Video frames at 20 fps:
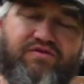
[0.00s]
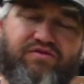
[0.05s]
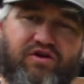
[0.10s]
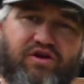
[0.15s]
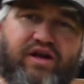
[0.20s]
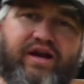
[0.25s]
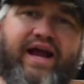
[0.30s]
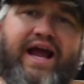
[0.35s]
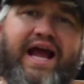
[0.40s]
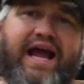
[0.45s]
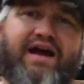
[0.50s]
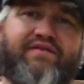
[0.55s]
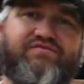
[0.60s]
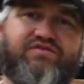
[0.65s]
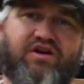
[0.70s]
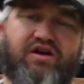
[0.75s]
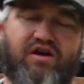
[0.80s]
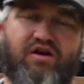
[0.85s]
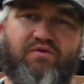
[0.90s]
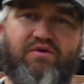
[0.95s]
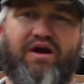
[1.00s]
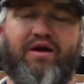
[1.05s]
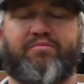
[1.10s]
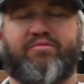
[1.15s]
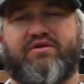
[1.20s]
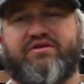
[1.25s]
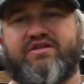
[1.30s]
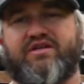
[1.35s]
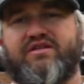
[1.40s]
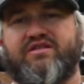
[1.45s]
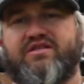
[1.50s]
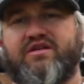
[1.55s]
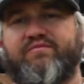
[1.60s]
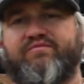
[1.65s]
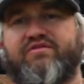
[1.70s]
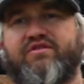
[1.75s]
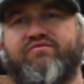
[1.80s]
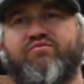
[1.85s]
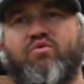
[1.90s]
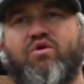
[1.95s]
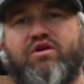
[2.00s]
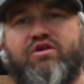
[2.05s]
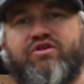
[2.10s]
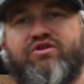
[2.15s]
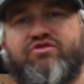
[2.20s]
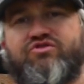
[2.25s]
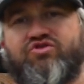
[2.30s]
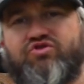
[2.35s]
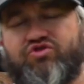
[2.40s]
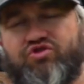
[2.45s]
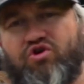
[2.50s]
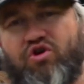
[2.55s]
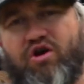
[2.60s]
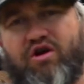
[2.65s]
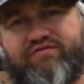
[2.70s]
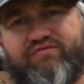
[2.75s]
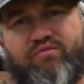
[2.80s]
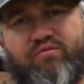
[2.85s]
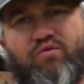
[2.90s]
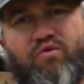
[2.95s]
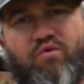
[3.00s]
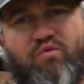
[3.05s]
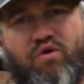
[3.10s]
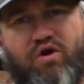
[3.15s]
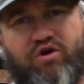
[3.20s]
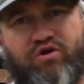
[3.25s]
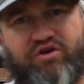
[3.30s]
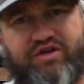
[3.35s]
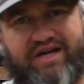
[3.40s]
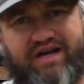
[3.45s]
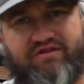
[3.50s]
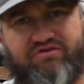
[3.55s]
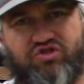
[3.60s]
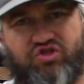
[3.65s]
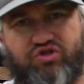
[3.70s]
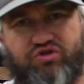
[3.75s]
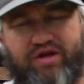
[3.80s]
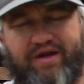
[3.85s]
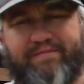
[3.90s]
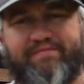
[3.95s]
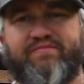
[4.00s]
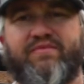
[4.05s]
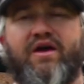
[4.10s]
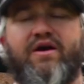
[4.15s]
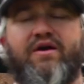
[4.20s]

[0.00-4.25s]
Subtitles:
They're going to have to go up as consumptive water users call for more water downstream.